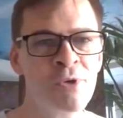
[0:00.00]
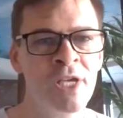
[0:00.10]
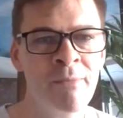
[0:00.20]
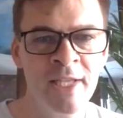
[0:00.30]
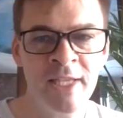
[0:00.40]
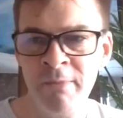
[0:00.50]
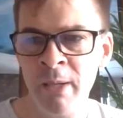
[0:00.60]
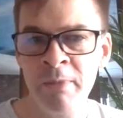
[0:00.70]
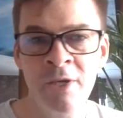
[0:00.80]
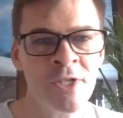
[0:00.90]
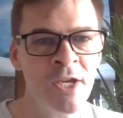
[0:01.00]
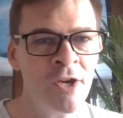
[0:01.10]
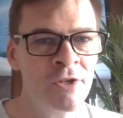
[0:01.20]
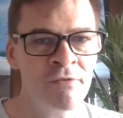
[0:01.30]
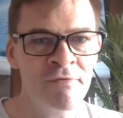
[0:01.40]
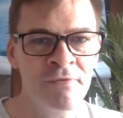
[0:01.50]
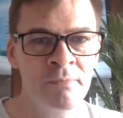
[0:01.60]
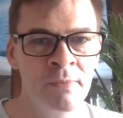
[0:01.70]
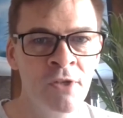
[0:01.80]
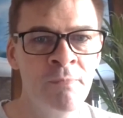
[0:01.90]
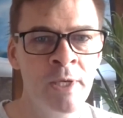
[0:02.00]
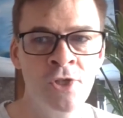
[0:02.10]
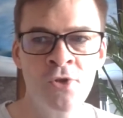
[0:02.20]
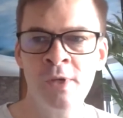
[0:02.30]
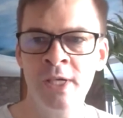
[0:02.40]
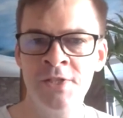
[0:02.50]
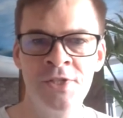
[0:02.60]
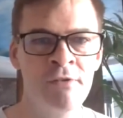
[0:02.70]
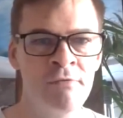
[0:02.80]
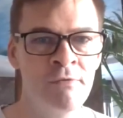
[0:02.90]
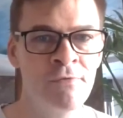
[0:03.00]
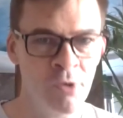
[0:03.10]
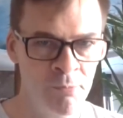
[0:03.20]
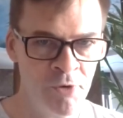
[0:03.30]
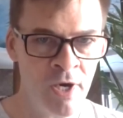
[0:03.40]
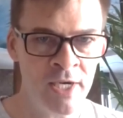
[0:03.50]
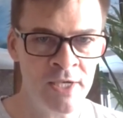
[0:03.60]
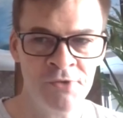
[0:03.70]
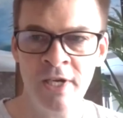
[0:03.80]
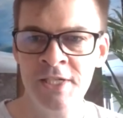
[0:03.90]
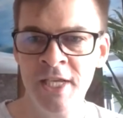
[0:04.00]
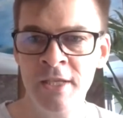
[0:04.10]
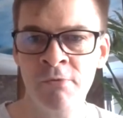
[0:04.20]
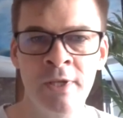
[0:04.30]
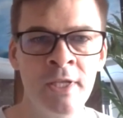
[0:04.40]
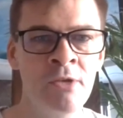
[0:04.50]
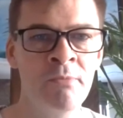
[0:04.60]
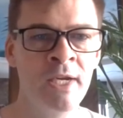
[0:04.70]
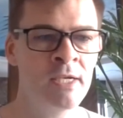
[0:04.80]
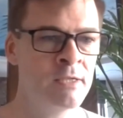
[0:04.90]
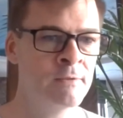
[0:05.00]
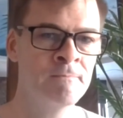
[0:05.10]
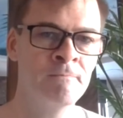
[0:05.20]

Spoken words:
are you talking about there, Ben? Because I know you've been shortlisted for a prize, right? Is that the one that you mean?